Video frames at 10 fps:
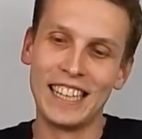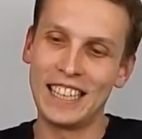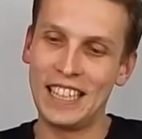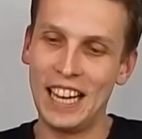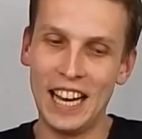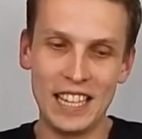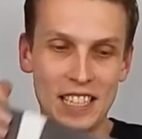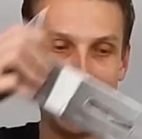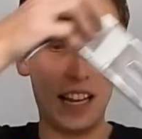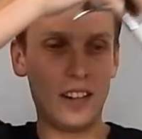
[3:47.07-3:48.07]
Yes,
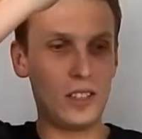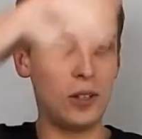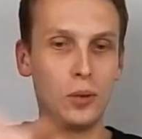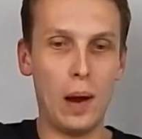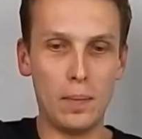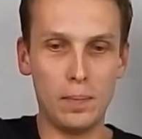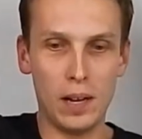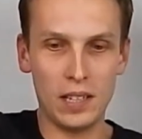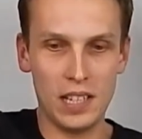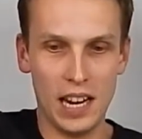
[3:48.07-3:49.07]
now there are two weapon
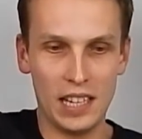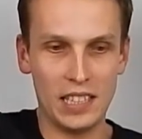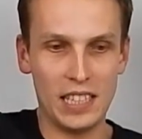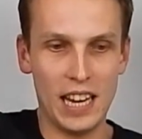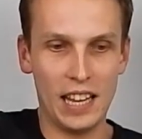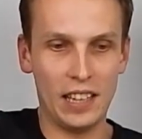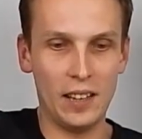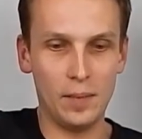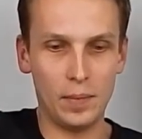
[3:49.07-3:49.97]
bars here together.